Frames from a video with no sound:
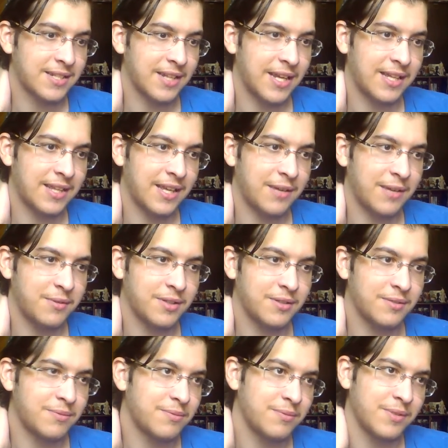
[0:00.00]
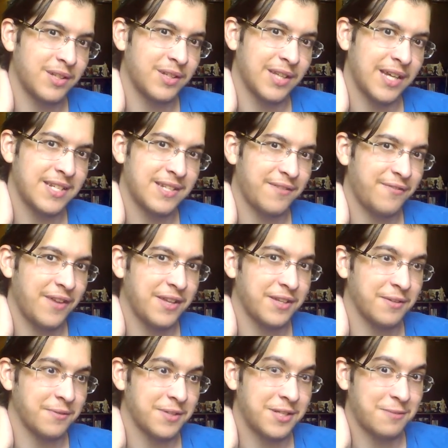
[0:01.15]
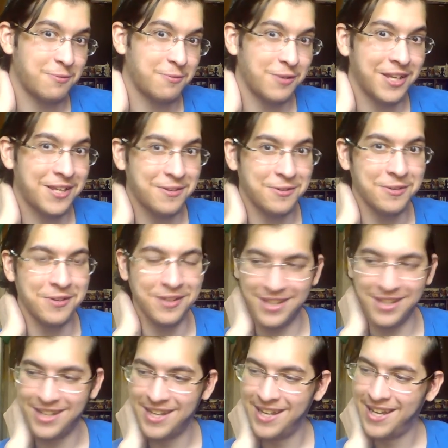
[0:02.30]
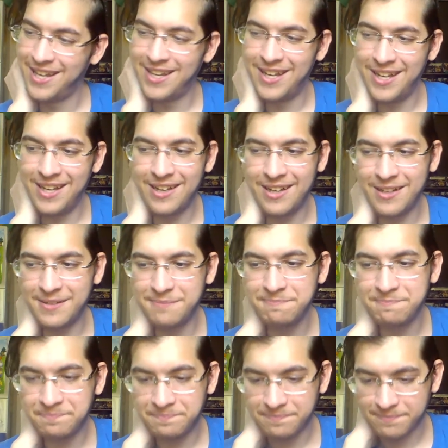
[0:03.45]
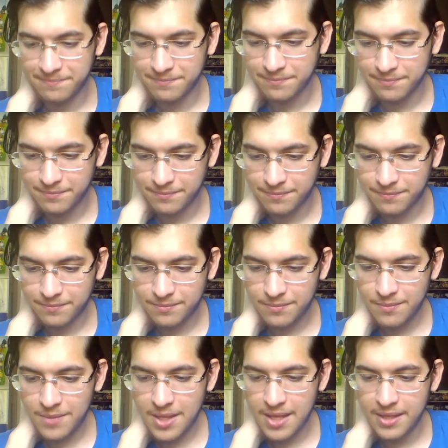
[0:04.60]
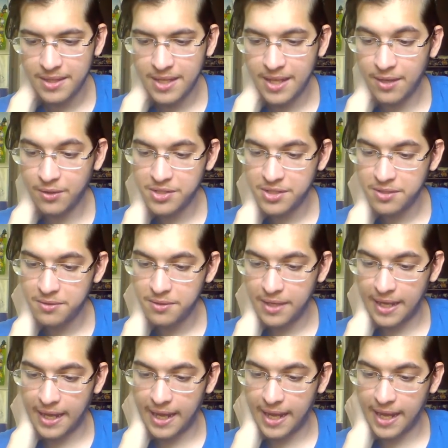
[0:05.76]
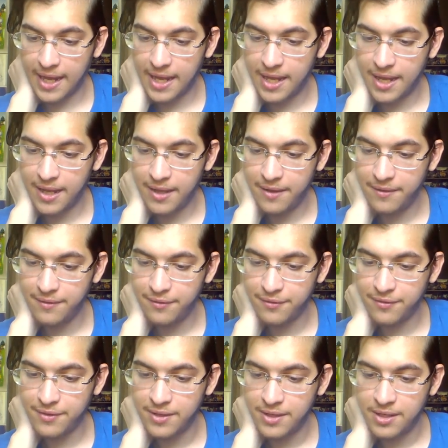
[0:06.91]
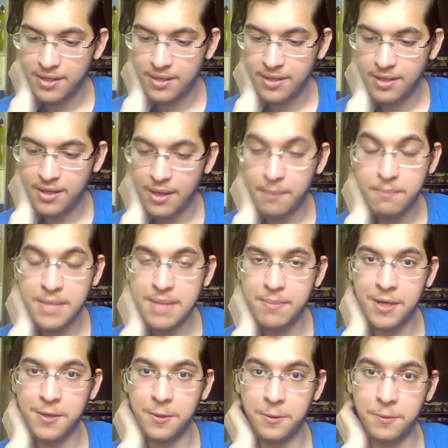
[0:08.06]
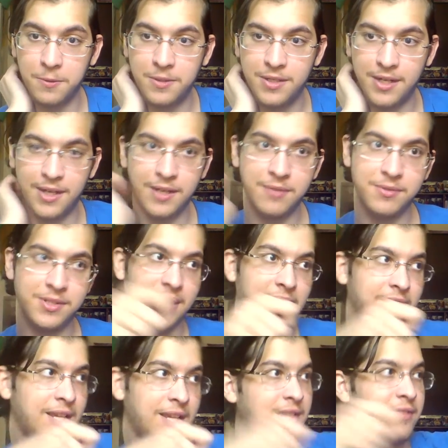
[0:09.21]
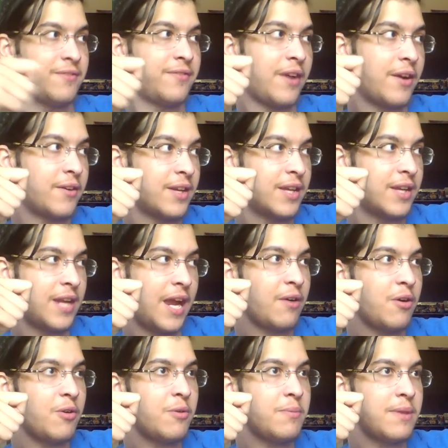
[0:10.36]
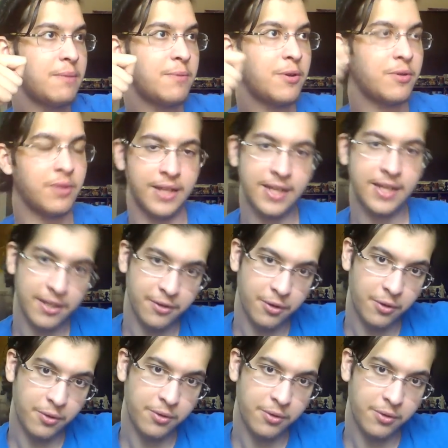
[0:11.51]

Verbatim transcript: like they were, you know, light as a feather, which is really cool. And they also have Amiibo. It was like a Link firing an arrow Amiibo, the Link on the